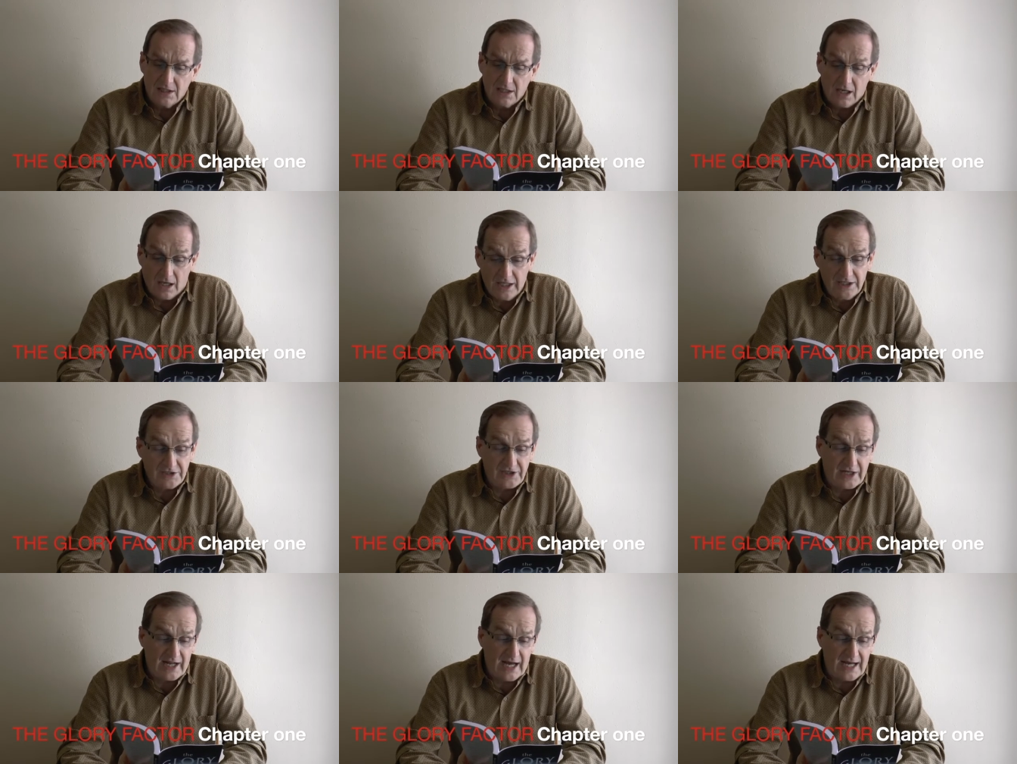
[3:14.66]

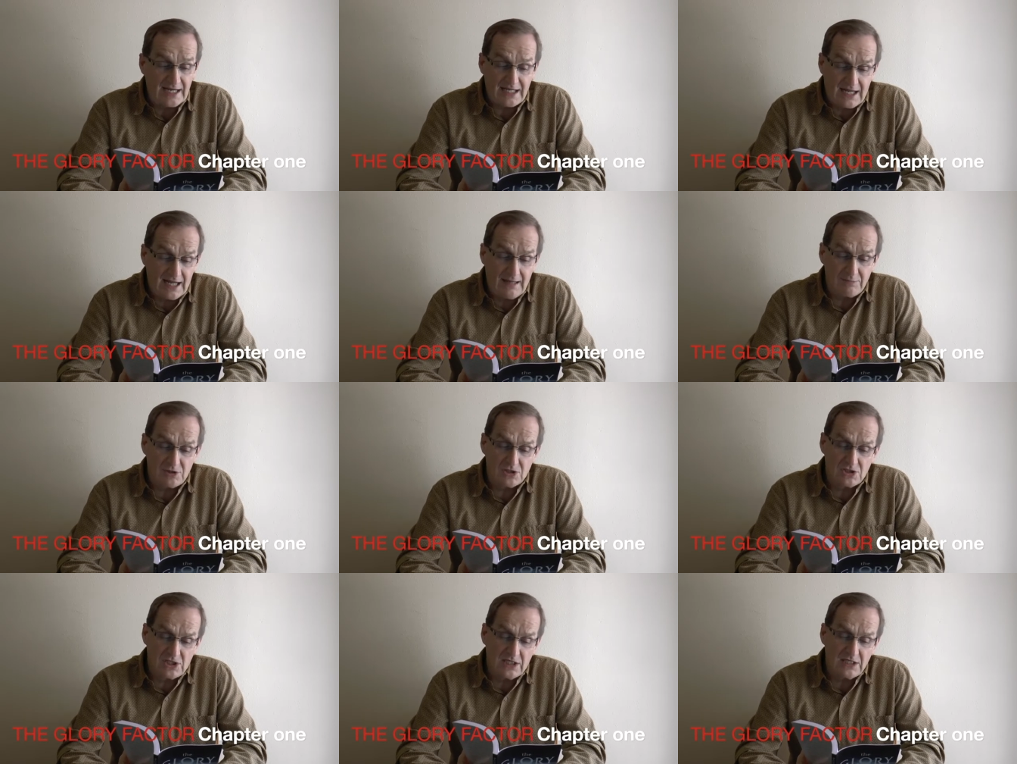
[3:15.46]
Linda and I came
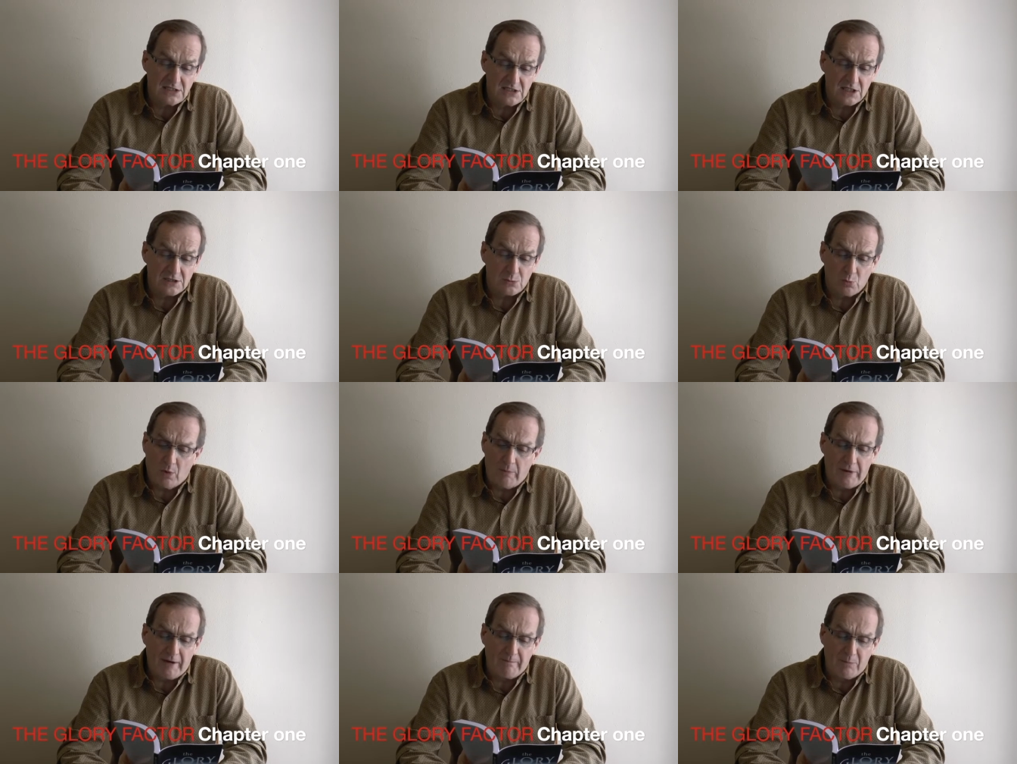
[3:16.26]
to Jesus
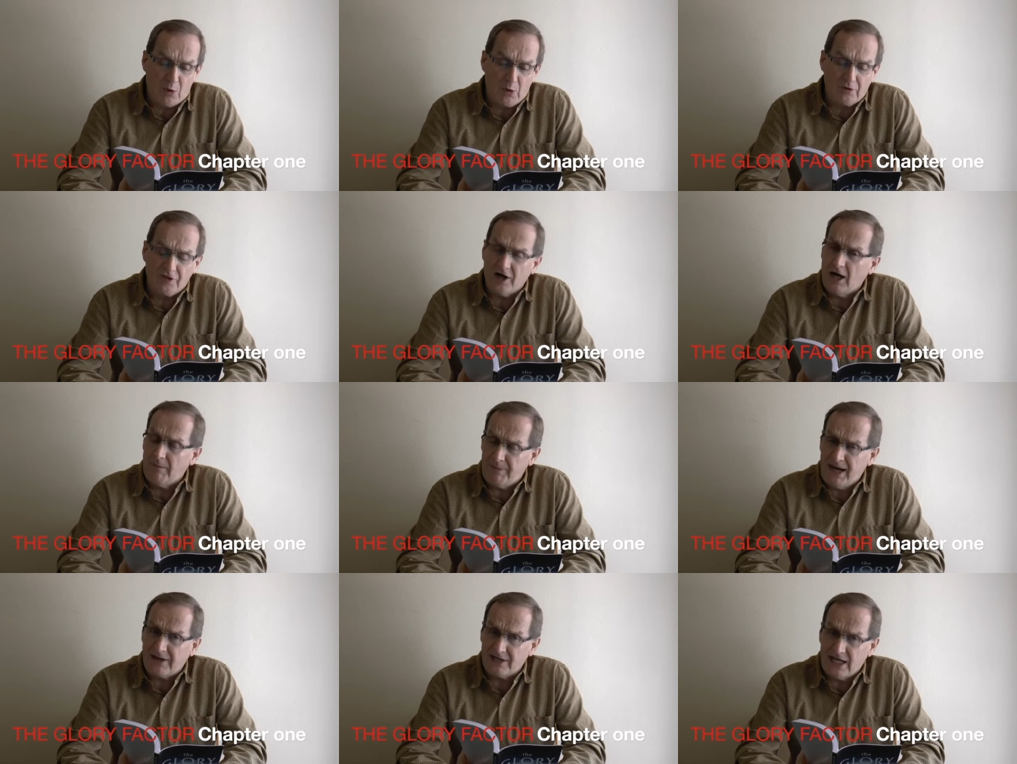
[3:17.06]
when we were both
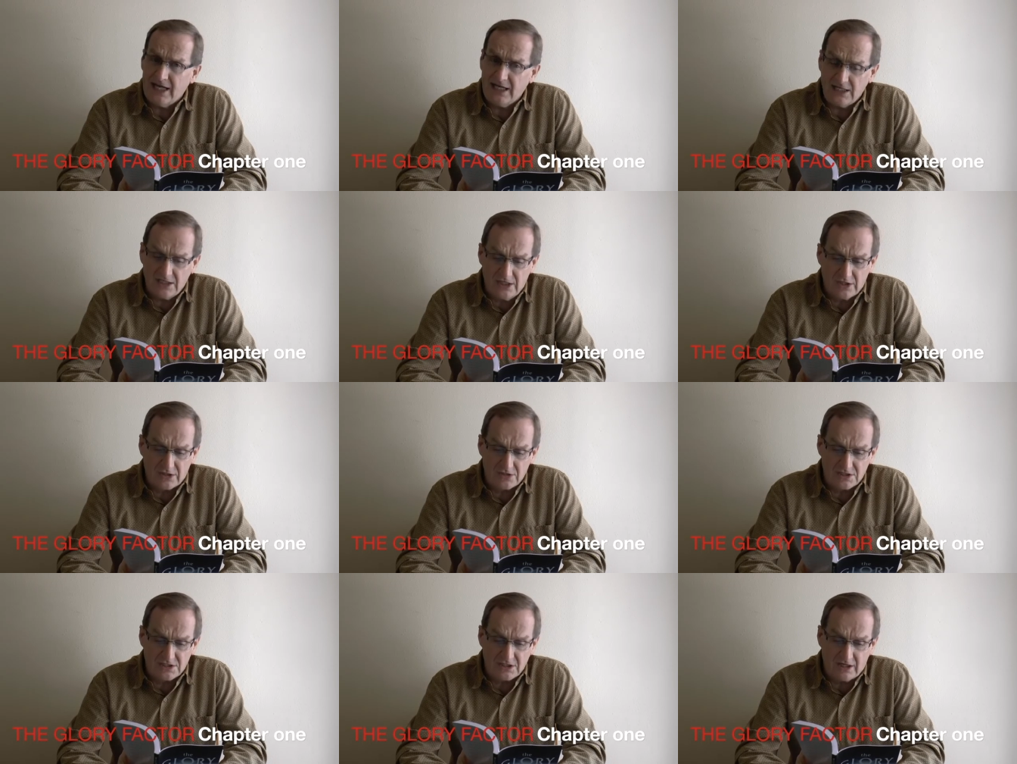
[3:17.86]
about 8
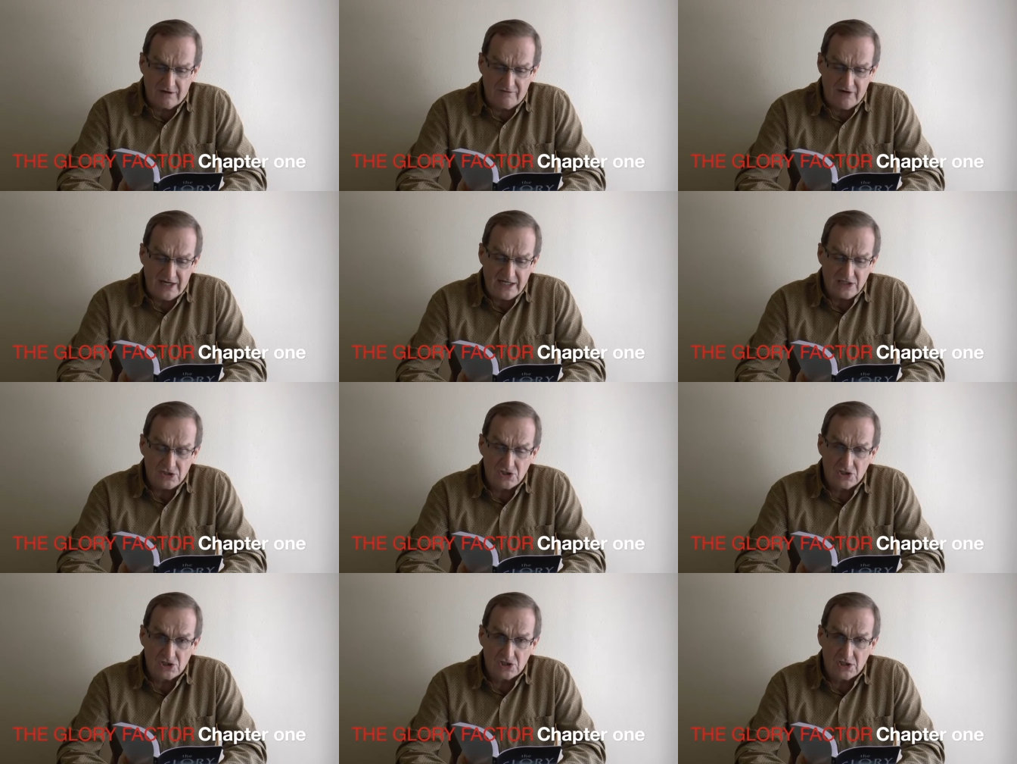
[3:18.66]
years of
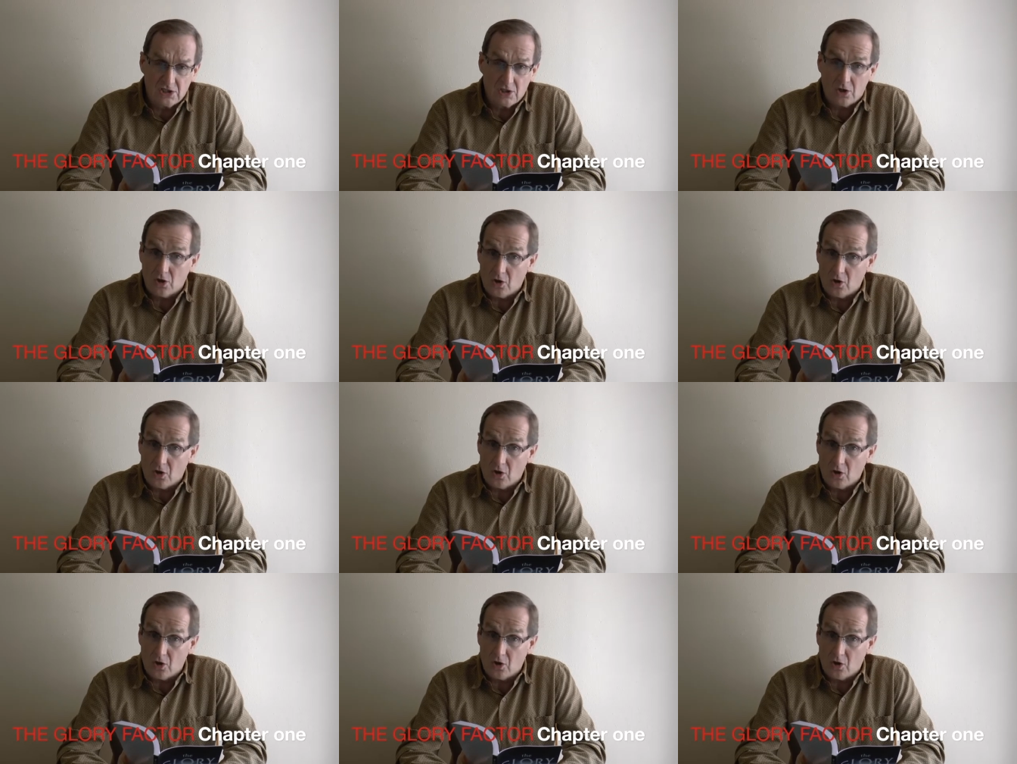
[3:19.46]
age.